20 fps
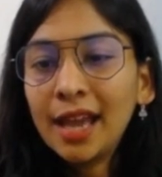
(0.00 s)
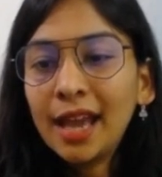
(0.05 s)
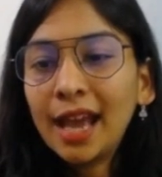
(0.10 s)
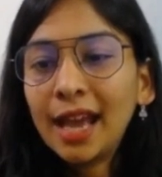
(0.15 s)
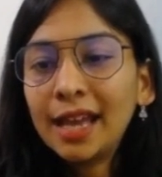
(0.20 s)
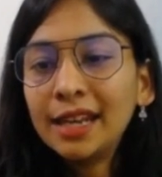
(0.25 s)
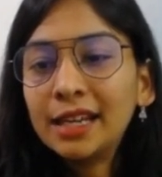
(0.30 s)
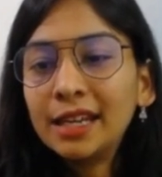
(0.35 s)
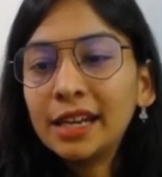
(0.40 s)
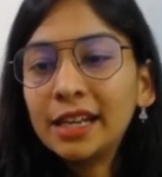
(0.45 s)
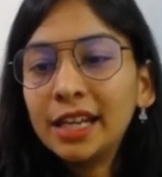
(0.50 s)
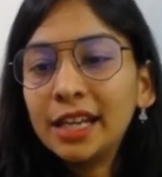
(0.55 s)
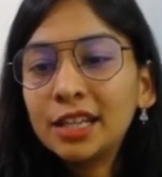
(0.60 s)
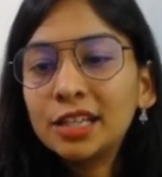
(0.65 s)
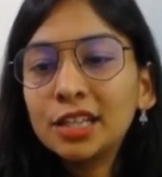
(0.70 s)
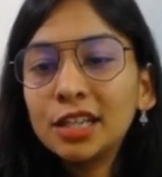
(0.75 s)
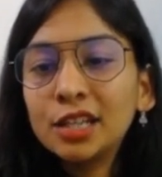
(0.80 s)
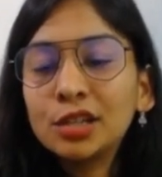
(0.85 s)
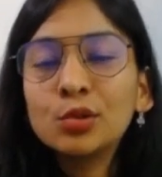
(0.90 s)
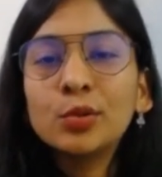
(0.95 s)
and
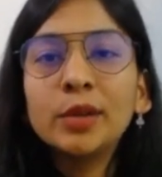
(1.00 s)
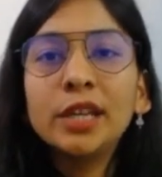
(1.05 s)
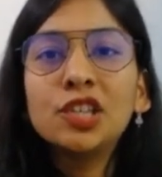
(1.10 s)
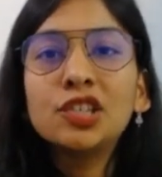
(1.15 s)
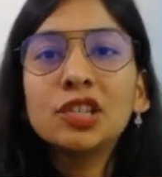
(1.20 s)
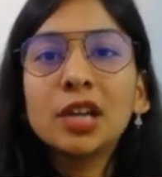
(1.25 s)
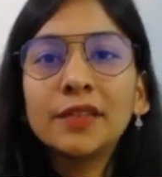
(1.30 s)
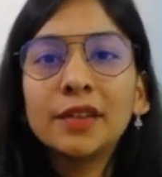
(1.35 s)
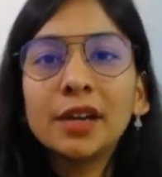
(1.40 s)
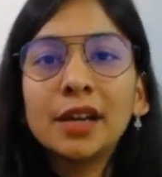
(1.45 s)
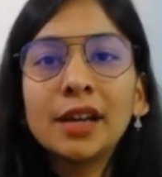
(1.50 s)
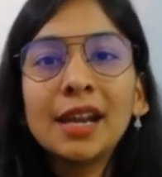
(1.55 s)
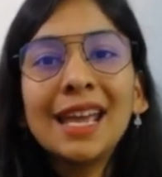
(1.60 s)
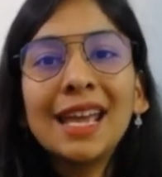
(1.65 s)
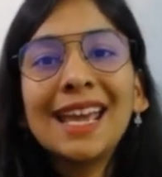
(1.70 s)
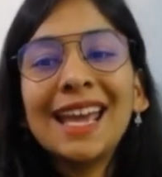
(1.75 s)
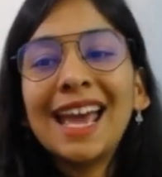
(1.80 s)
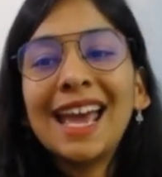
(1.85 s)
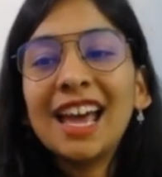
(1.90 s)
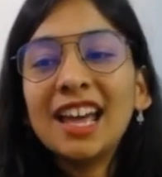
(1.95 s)
connecting to each other
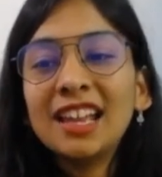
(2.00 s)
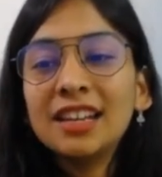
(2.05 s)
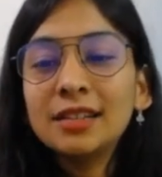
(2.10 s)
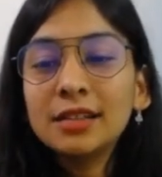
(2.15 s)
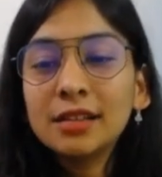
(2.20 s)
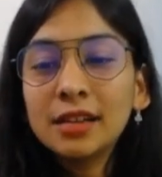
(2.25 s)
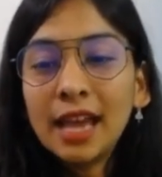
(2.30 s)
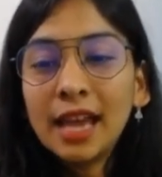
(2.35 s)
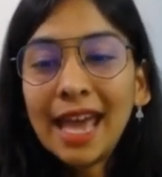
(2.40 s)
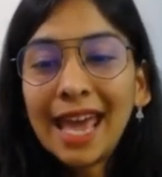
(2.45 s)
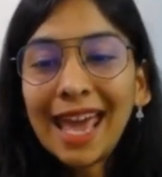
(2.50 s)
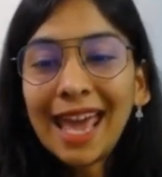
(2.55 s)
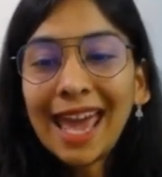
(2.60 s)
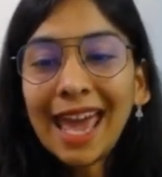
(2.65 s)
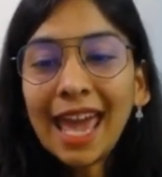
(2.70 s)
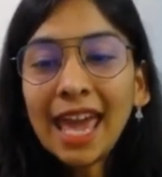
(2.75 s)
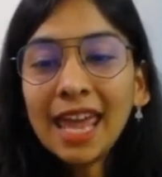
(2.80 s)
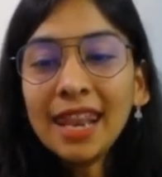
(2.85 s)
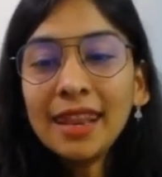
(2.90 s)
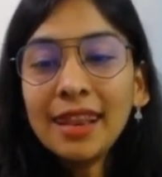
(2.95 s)
and
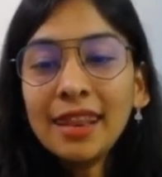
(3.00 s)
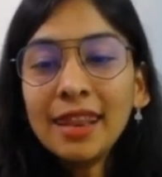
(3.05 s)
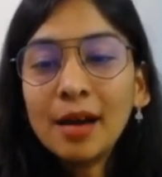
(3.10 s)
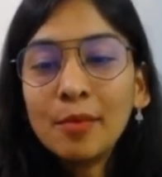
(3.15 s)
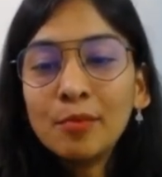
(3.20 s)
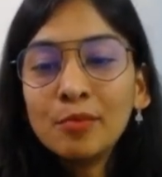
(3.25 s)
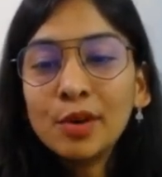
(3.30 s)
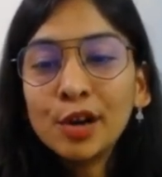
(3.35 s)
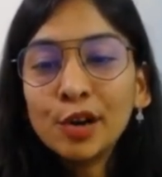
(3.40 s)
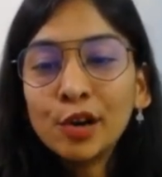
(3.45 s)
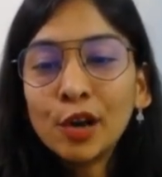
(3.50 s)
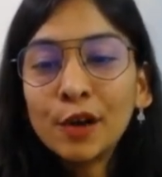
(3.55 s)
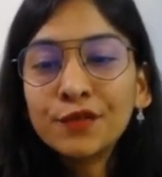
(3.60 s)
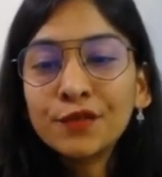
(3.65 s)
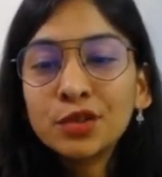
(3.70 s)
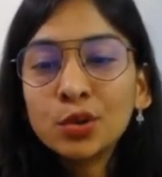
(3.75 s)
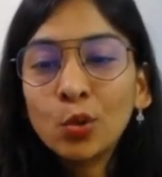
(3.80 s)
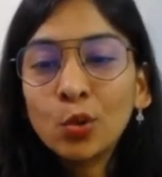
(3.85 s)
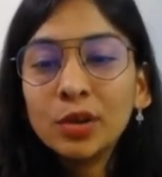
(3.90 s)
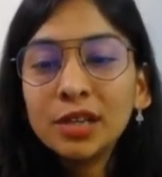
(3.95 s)
n number of
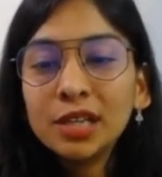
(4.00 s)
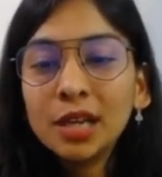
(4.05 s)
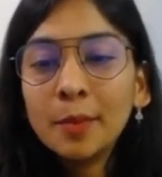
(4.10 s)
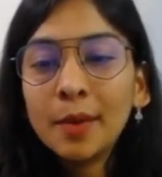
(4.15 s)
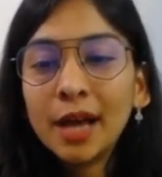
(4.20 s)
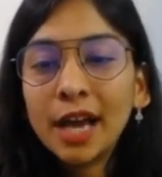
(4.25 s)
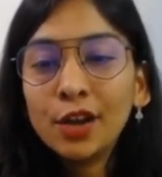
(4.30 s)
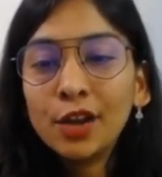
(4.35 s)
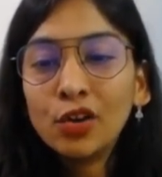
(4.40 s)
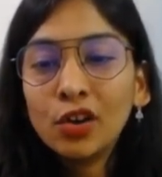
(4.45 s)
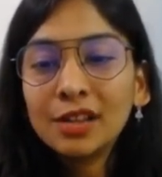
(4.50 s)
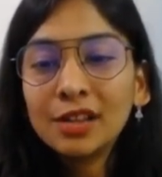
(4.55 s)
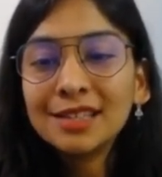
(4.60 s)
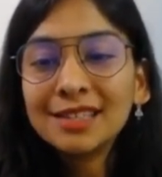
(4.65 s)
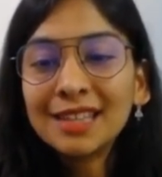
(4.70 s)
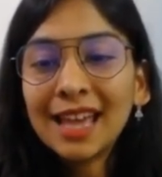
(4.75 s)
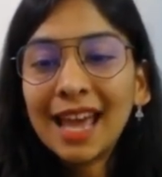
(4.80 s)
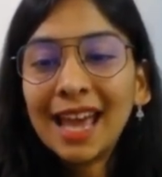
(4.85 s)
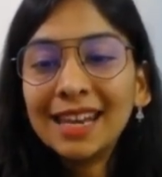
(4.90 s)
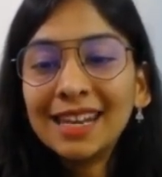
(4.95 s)
sodium
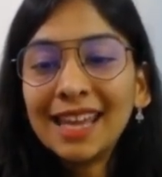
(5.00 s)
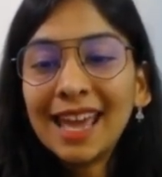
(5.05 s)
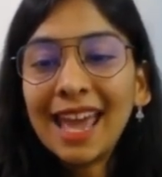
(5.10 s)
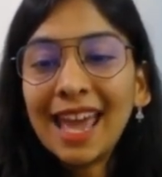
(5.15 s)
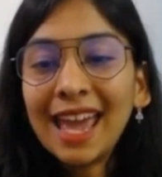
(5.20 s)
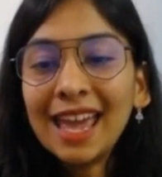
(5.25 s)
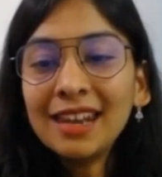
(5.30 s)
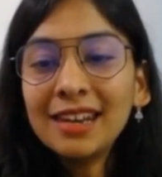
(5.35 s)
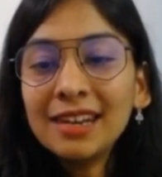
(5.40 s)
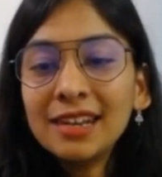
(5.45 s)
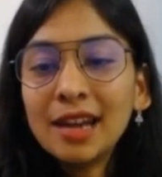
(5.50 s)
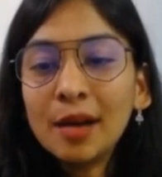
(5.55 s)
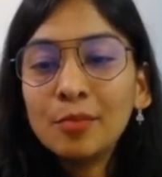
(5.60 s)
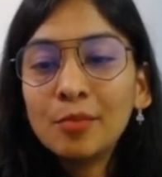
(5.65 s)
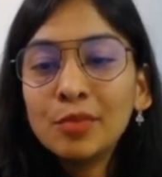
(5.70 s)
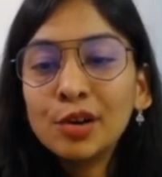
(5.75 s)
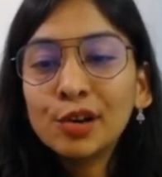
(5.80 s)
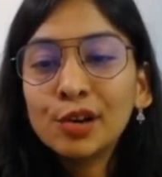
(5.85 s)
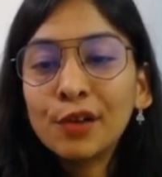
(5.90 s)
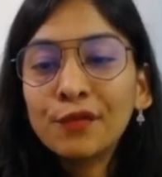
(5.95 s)
ions and n
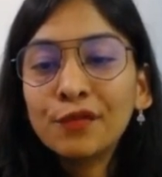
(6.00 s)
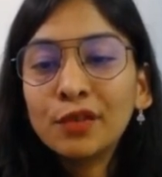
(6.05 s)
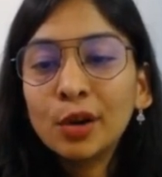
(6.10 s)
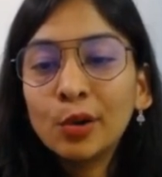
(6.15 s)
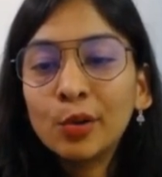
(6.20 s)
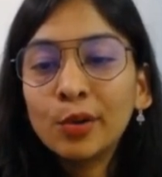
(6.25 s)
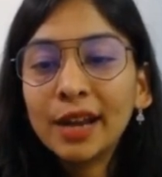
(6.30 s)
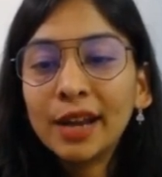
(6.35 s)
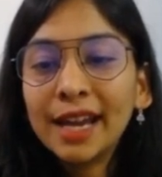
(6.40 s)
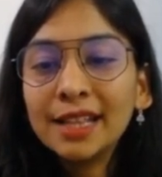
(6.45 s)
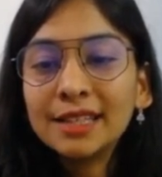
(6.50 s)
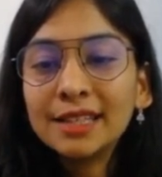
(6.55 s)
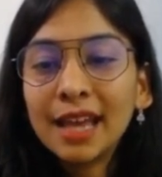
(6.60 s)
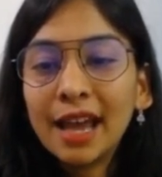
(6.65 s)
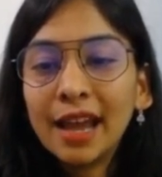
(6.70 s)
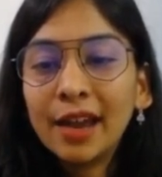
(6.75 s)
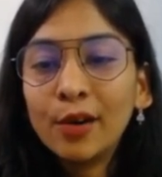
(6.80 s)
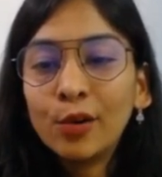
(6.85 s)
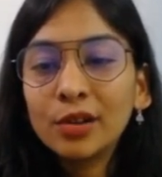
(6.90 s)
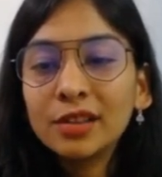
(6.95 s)
number of chlorides
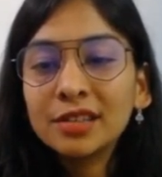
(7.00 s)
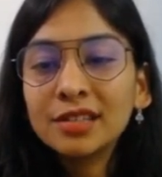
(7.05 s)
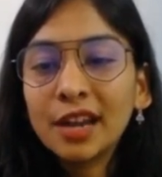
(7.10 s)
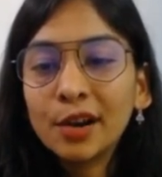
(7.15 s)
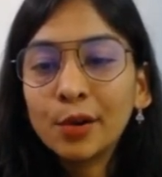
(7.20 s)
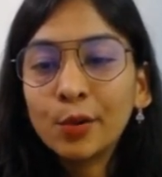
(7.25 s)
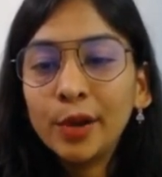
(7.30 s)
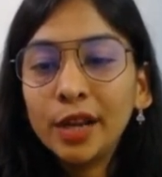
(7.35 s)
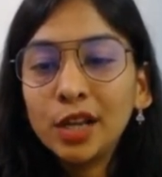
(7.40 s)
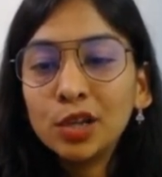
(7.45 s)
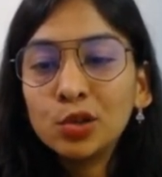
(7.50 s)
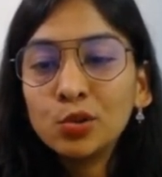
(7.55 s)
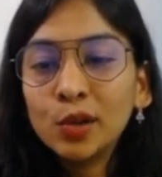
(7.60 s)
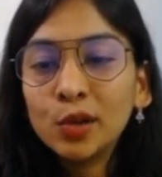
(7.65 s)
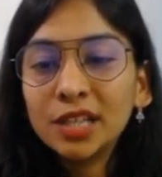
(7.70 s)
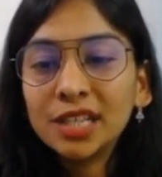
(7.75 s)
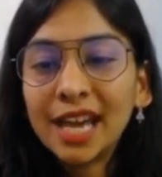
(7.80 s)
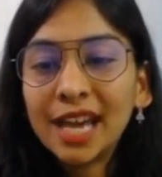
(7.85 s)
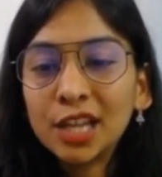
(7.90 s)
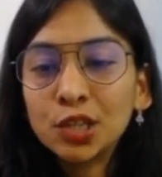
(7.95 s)
ions are going to
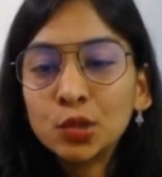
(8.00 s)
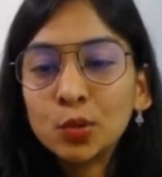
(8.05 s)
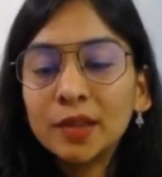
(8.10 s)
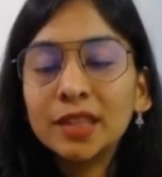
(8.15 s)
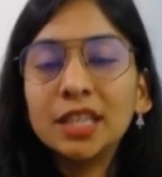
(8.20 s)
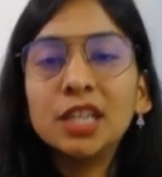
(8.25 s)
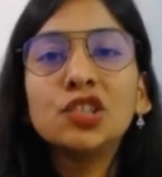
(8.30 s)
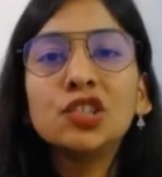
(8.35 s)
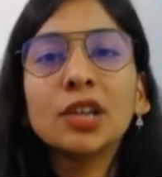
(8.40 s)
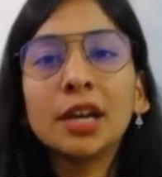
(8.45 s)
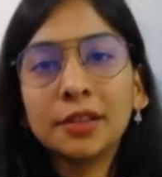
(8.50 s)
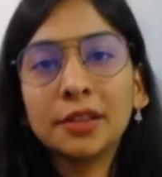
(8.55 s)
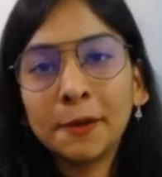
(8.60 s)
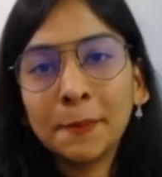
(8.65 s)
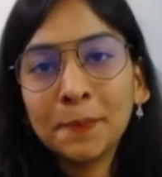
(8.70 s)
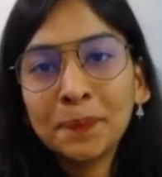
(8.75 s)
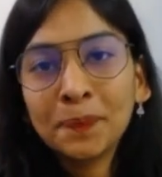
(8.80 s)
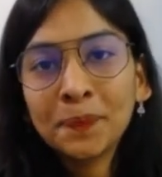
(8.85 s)
attach with each other.